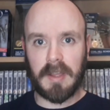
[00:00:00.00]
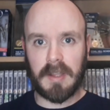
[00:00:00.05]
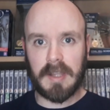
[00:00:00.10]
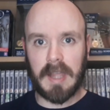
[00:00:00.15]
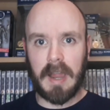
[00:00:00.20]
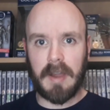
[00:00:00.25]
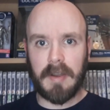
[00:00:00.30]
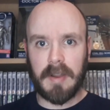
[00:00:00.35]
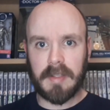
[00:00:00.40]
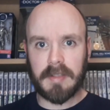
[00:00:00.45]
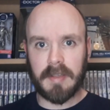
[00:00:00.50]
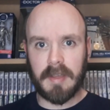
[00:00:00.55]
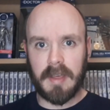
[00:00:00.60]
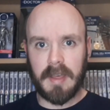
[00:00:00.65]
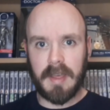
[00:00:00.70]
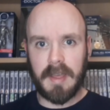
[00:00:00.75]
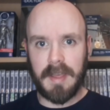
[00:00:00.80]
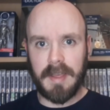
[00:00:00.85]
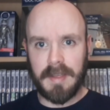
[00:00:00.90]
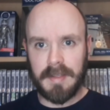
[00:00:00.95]

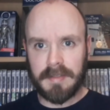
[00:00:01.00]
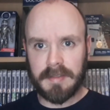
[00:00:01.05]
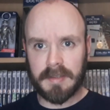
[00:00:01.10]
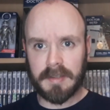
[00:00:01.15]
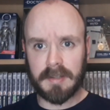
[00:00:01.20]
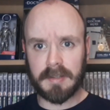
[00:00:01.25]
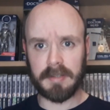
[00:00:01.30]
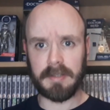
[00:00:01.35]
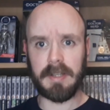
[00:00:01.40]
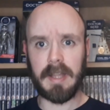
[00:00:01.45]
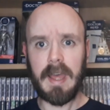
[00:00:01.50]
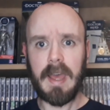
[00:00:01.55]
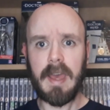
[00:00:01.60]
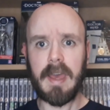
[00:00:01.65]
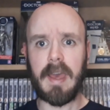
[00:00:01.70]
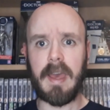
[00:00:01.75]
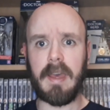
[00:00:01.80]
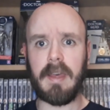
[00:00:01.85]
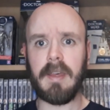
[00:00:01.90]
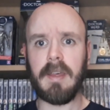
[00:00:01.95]
character is
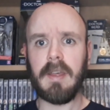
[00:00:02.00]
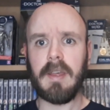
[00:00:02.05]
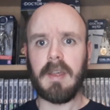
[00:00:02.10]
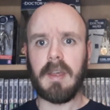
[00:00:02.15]
Claire.